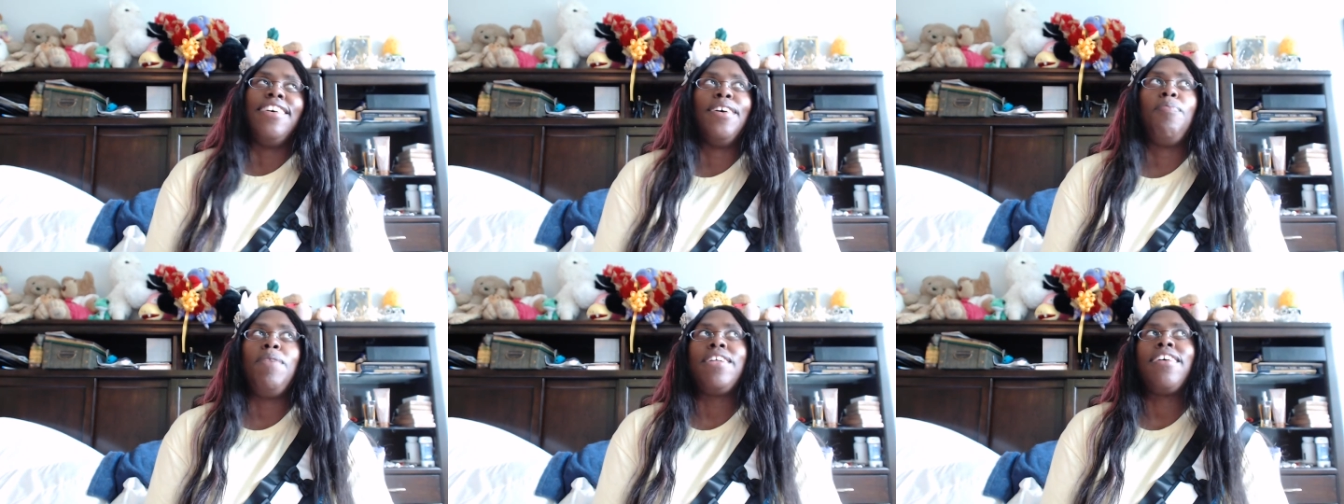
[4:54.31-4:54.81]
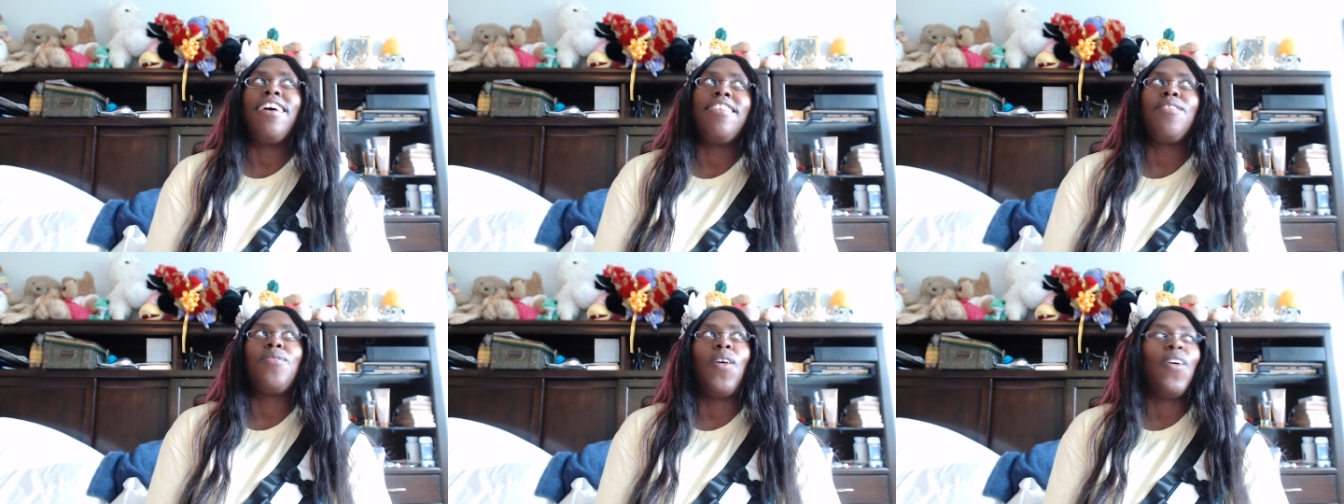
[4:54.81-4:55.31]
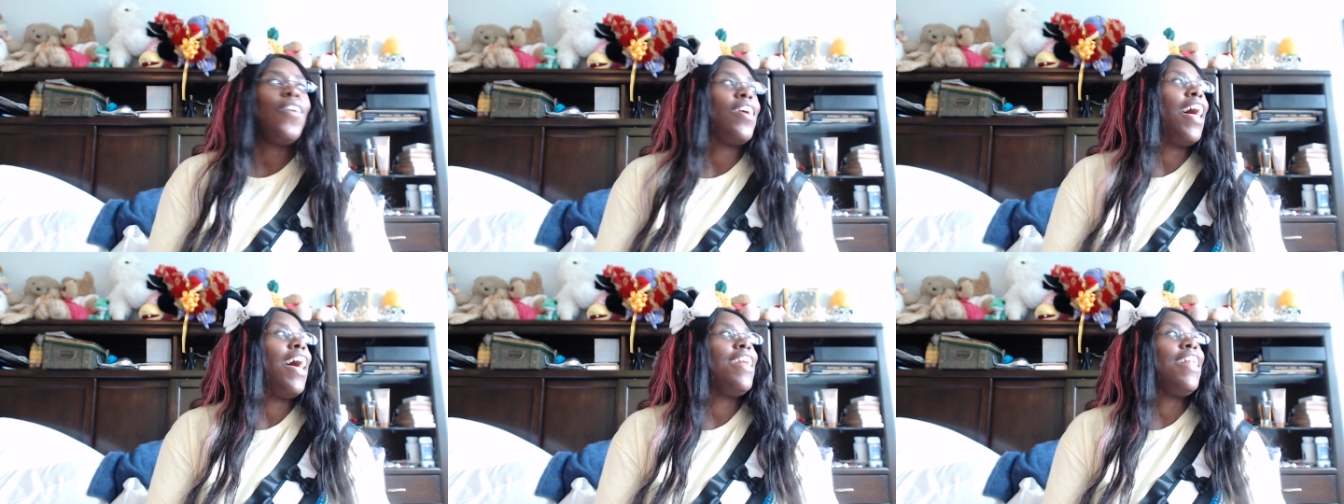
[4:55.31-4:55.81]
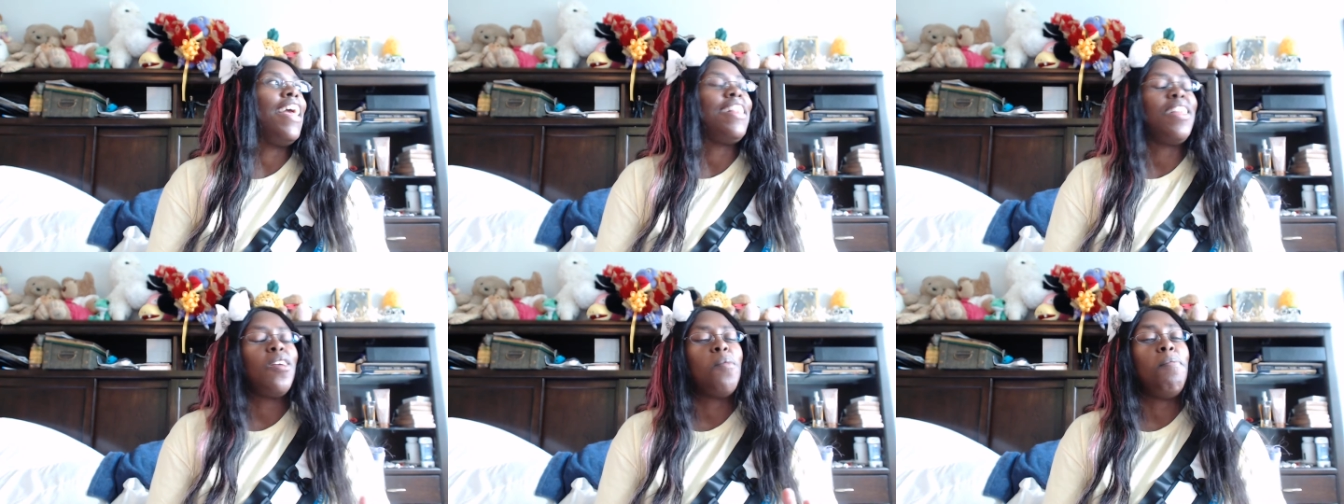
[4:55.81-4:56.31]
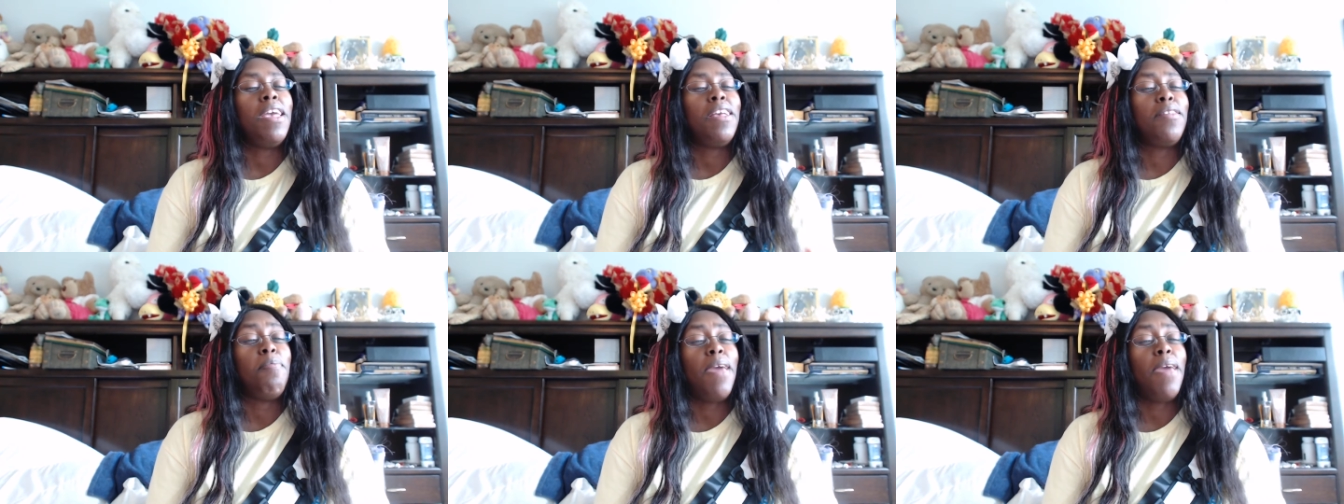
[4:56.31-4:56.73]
because of all kind of like their mixed